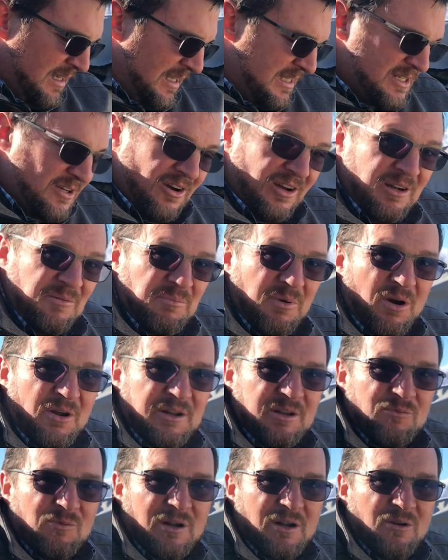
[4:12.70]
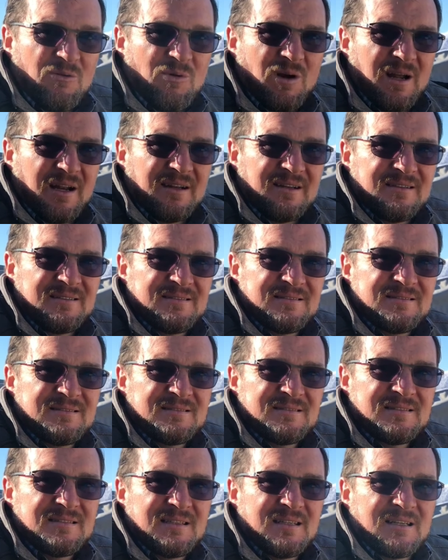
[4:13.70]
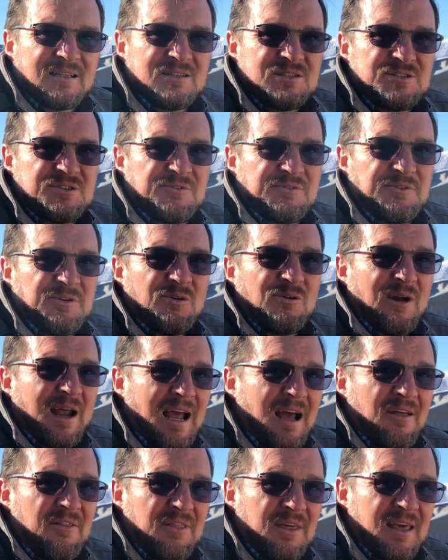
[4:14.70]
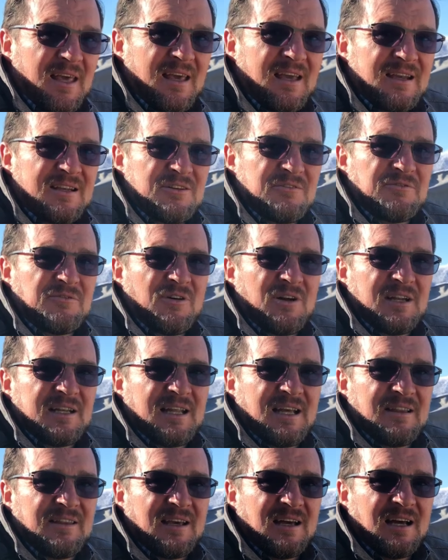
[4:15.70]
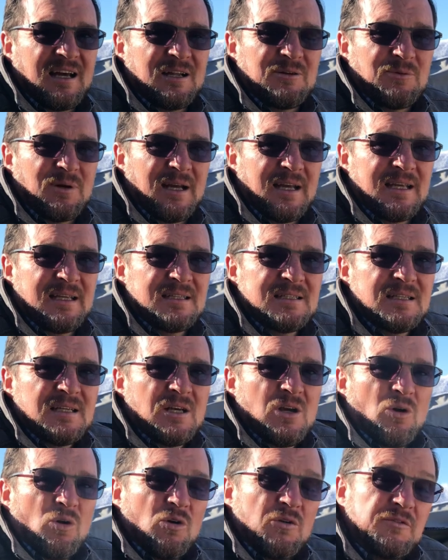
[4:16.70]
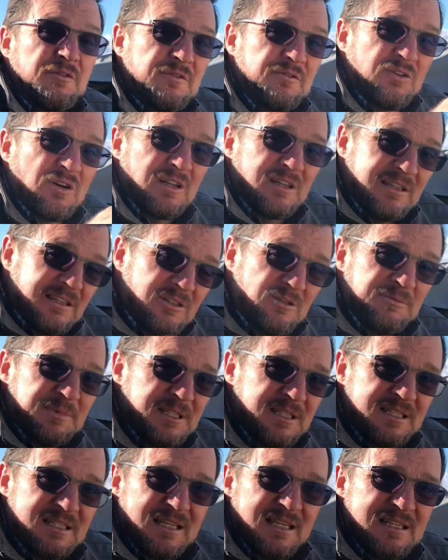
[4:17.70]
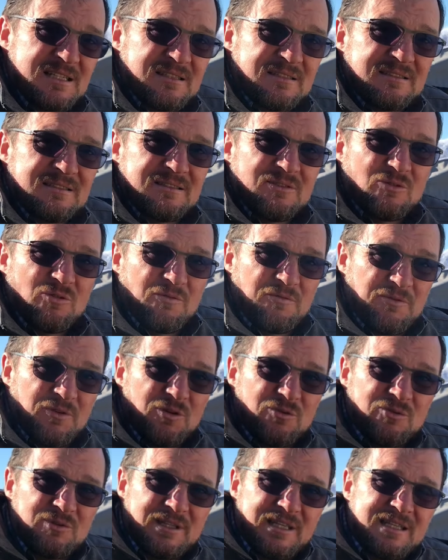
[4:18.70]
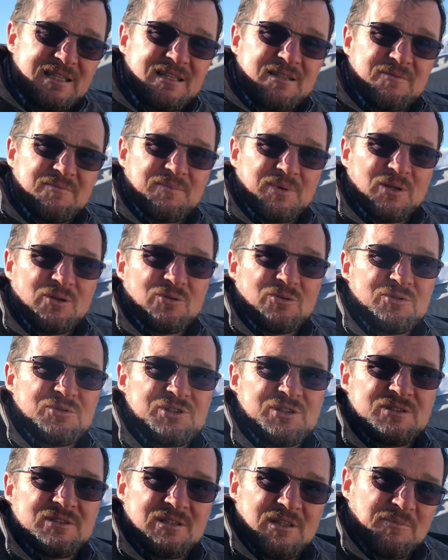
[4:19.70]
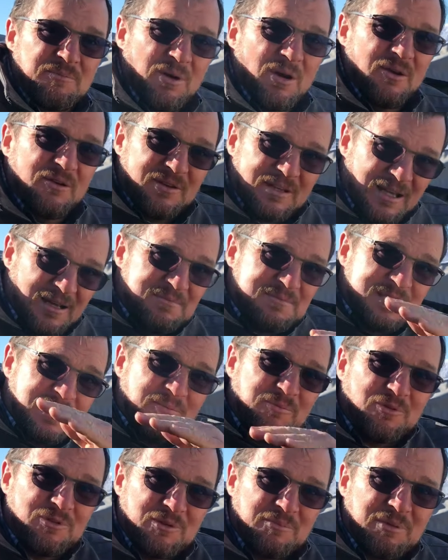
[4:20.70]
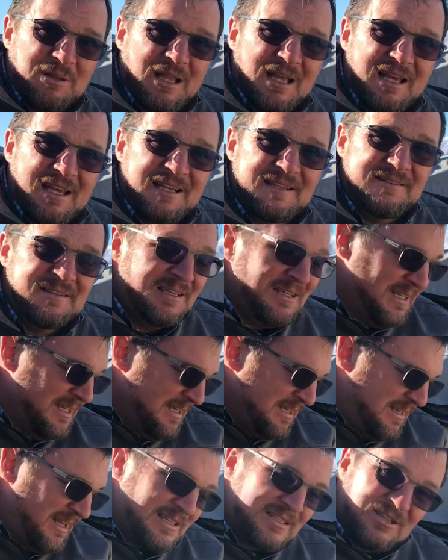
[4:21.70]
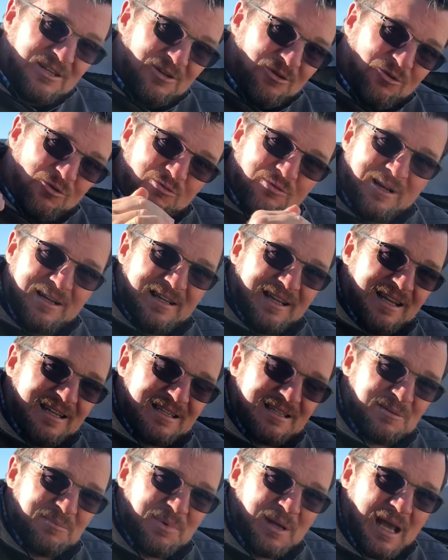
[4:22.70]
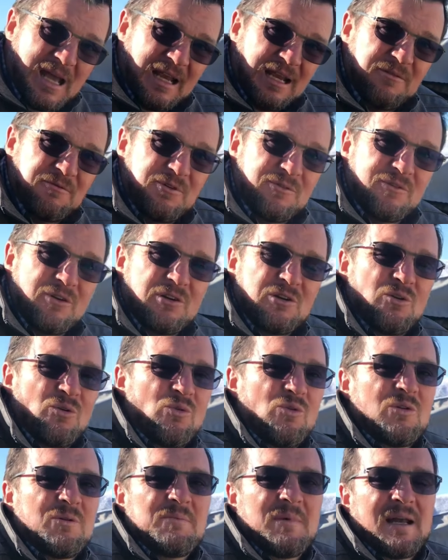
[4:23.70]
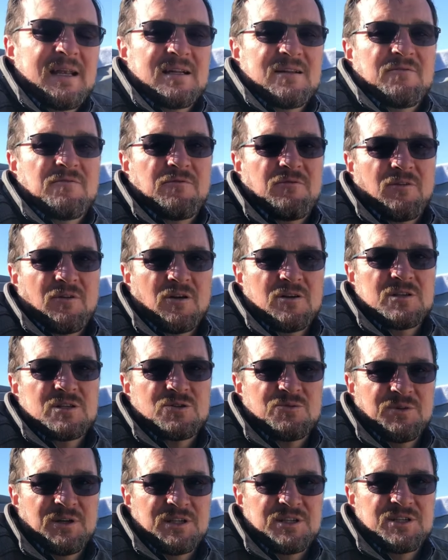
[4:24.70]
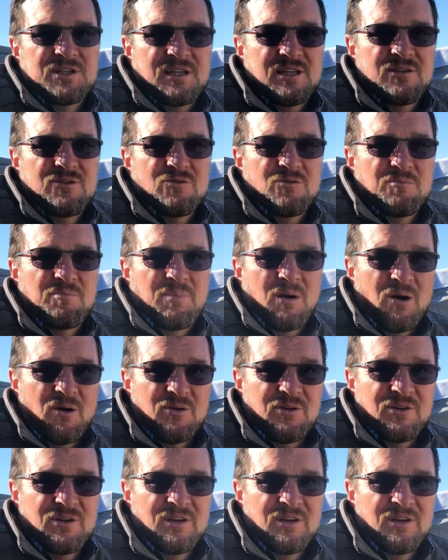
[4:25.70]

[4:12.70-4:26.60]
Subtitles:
kind of boating 101. Because if you're out there and you find out the hard way, or if you've got a little bit of diesel or fuel in the bilge, your boat comes up on the plane, that's going to all run down to the back. If you've got an automated float switch in your boat,